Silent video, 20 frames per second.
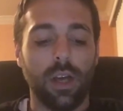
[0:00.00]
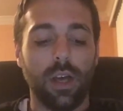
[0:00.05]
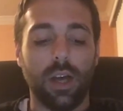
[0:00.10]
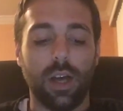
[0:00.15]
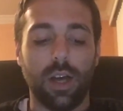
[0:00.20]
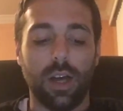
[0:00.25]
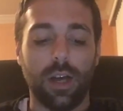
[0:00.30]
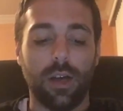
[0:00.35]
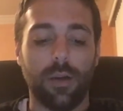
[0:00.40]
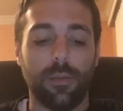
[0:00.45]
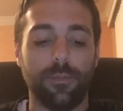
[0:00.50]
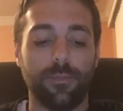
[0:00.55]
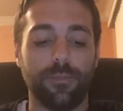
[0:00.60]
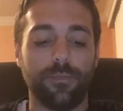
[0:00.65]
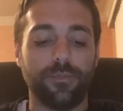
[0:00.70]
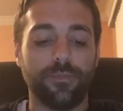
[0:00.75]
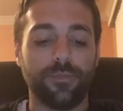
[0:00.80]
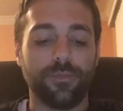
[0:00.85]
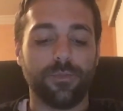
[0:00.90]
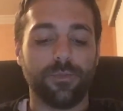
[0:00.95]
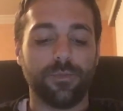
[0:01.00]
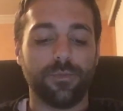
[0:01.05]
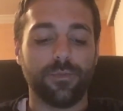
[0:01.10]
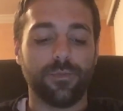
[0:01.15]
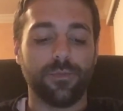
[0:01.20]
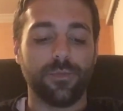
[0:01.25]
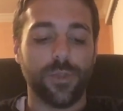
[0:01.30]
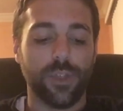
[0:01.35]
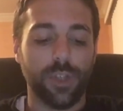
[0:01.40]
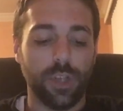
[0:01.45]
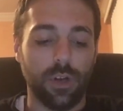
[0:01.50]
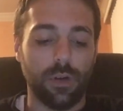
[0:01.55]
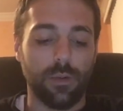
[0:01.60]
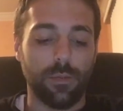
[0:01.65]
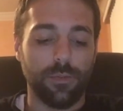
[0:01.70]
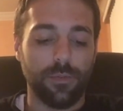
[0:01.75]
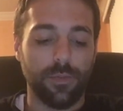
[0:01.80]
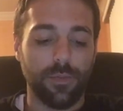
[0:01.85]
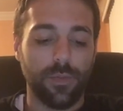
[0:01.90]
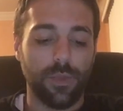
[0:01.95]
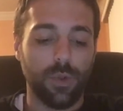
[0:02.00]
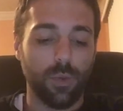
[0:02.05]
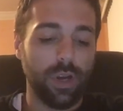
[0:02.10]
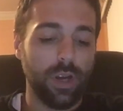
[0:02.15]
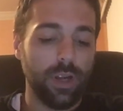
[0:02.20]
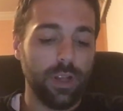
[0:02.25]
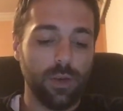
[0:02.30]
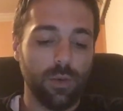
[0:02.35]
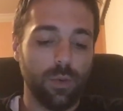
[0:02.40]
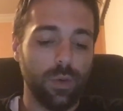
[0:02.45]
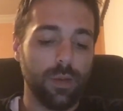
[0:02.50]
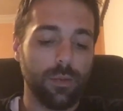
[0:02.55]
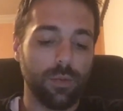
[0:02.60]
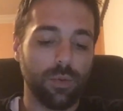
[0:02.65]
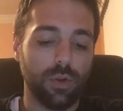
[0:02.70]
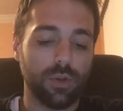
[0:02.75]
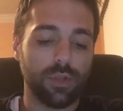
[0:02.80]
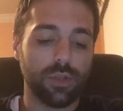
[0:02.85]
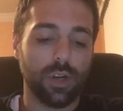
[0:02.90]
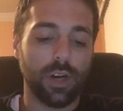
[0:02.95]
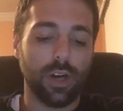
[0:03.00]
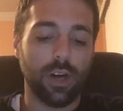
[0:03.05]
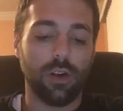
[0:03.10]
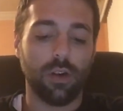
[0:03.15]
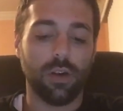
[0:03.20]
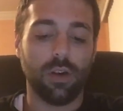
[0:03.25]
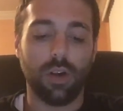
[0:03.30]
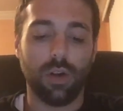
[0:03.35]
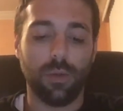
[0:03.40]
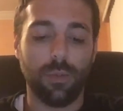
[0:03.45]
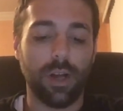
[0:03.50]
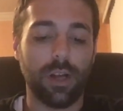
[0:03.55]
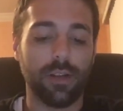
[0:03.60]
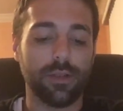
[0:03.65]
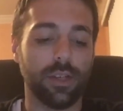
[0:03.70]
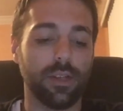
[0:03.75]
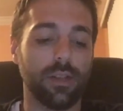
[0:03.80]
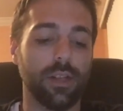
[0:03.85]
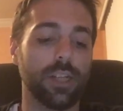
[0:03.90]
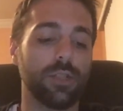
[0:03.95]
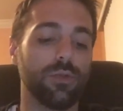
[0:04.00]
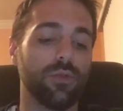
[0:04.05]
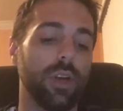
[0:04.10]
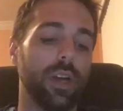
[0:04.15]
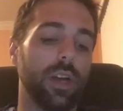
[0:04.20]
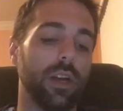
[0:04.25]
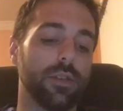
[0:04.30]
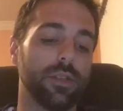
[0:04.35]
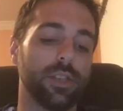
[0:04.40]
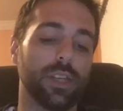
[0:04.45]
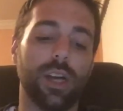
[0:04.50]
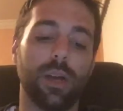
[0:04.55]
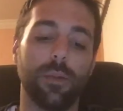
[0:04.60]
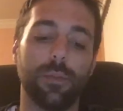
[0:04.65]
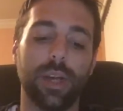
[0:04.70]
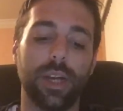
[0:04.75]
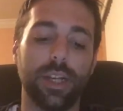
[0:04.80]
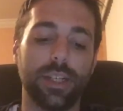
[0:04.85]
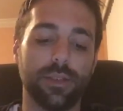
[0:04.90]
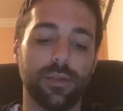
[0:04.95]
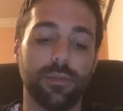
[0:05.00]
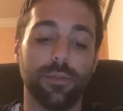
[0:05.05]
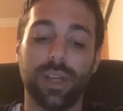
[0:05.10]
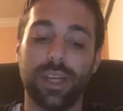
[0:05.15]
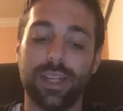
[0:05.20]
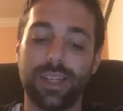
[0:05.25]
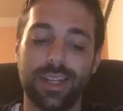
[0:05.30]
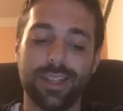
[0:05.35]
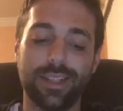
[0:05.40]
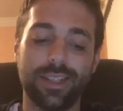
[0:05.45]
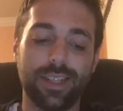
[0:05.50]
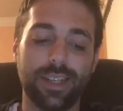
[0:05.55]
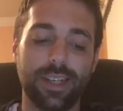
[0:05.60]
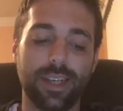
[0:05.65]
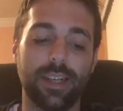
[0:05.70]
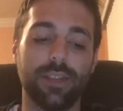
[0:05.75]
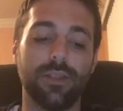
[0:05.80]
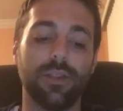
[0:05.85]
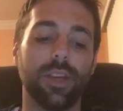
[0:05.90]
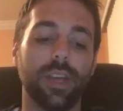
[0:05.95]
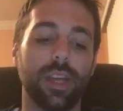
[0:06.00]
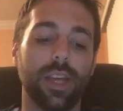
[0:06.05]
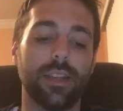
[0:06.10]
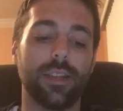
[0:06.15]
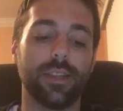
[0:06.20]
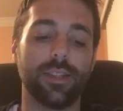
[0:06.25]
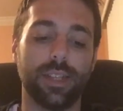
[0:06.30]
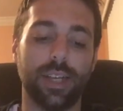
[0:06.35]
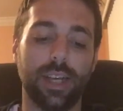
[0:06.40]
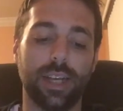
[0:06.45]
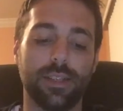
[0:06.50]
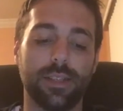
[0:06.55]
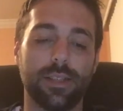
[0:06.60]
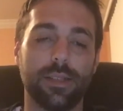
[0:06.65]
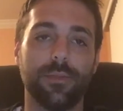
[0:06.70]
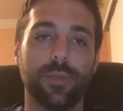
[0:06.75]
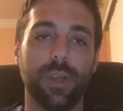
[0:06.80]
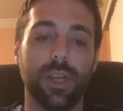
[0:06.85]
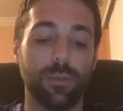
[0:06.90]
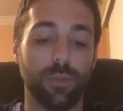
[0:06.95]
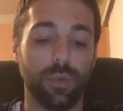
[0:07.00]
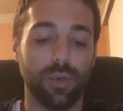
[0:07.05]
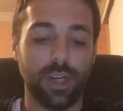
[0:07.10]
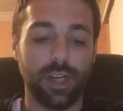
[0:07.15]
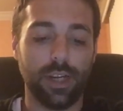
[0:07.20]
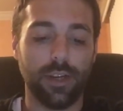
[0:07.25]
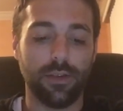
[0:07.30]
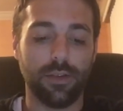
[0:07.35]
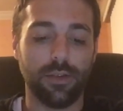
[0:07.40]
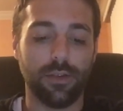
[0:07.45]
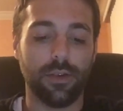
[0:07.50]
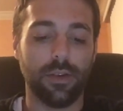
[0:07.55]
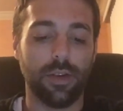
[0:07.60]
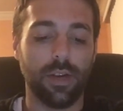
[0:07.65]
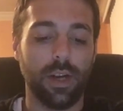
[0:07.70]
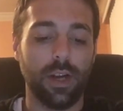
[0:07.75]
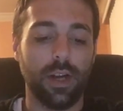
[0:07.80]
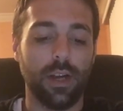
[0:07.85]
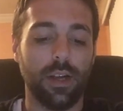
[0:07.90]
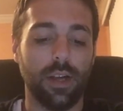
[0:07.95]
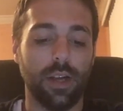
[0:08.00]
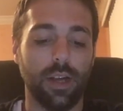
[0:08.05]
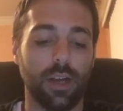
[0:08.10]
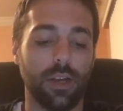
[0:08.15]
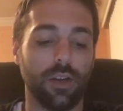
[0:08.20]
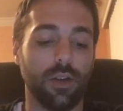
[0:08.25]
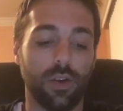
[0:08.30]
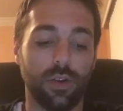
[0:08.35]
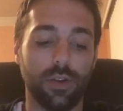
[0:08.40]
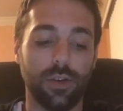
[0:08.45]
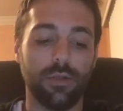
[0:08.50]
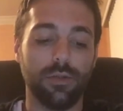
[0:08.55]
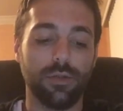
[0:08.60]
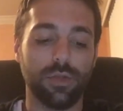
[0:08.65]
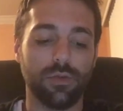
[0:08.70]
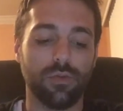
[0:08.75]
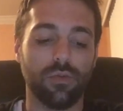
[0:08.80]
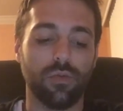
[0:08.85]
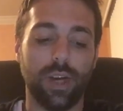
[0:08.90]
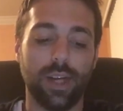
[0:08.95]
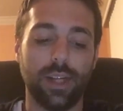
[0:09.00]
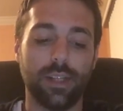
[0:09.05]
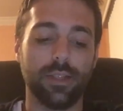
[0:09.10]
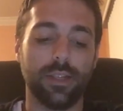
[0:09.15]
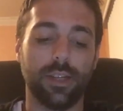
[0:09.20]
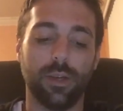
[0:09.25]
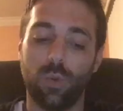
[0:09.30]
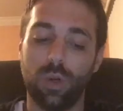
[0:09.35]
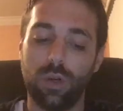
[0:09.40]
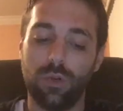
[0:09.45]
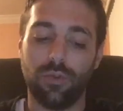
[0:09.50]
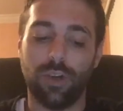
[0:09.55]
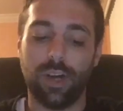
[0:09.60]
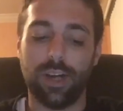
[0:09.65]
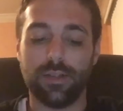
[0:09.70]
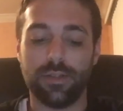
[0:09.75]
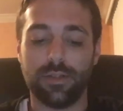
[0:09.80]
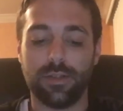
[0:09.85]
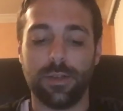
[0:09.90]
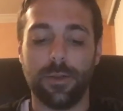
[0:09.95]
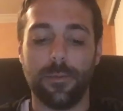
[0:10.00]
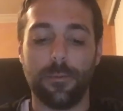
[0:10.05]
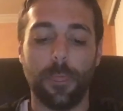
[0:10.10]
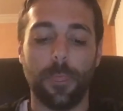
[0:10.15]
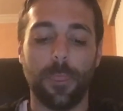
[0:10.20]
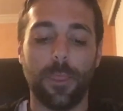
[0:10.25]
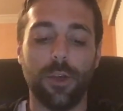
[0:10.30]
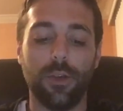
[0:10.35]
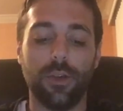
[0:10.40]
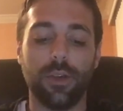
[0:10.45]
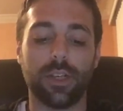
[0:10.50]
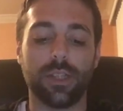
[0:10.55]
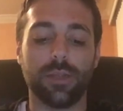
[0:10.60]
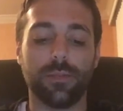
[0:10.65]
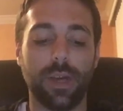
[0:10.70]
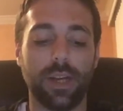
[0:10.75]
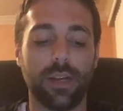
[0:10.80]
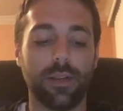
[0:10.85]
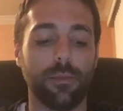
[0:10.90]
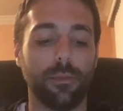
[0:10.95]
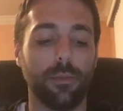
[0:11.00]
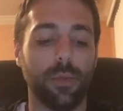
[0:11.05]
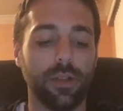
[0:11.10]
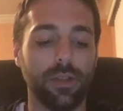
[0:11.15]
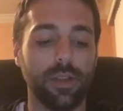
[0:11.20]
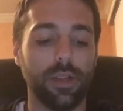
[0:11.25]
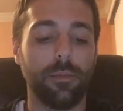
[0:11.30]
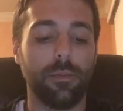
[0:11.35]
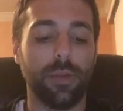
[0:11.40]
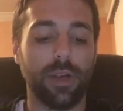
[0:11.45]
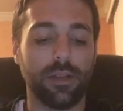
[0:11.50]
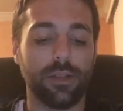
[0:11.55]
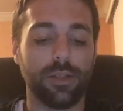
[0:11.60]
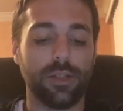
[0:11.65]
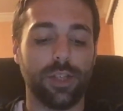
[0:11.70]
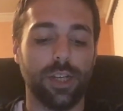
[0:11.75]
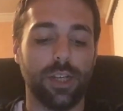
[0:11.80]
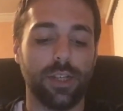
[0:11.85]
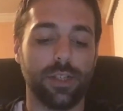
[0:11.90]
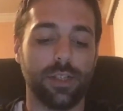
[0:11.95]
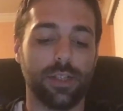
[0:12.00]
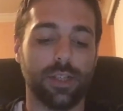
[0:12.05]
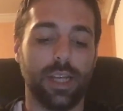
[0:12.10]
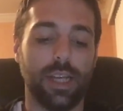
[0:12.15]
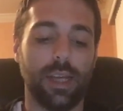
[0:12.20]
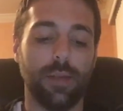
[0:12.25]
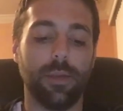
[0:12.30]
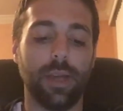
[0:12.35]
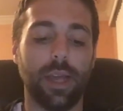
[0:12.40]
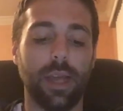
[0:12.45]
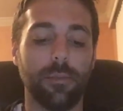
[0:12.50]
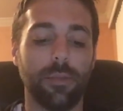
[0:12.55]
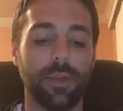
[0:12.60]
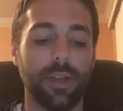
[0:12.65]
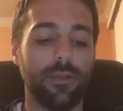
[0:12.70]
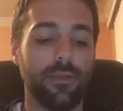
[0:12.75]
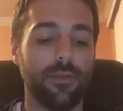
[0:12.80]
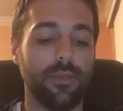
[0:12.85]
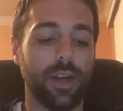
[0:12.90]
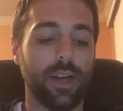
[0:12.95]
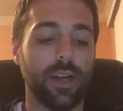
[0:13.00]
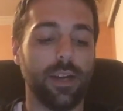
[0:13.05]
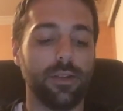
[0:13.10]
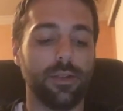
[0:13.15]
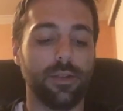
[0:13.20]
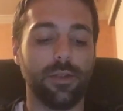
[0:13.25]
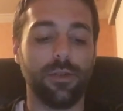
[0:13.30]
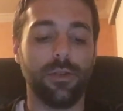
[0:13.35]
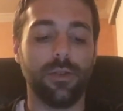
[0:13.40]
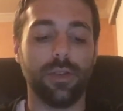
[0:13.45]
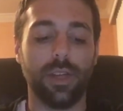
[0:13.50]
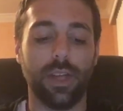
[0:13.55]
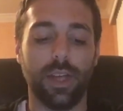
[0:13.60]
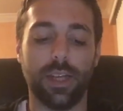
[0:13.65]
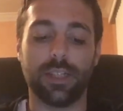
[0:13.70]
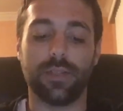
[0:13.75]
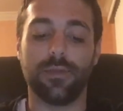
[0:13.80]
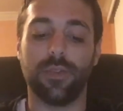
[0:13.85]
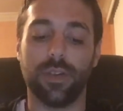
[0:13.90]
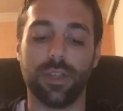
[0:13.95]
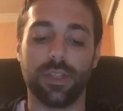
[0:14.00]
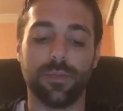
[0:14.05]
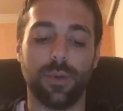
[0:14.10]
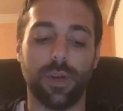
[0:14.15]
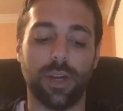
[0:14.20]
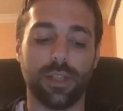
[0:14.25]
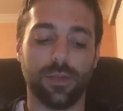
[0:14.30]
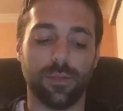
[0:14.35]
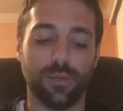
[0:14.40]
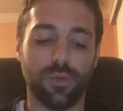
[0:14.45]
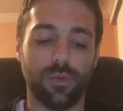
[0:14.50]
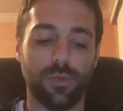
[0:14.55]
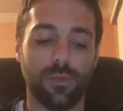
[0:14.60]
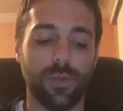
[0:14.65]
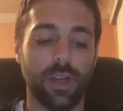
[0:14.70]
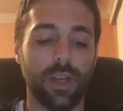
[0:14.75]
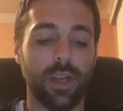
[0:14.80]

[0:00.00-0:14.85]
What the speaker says: on. So the way that we approach our card balance in Clash Royale is a combination of playtesting and looking at the stats. In particular, card use rates and win rates. You can expect monthly balance changes to keep gameplay fine-tuned and as fun as possible.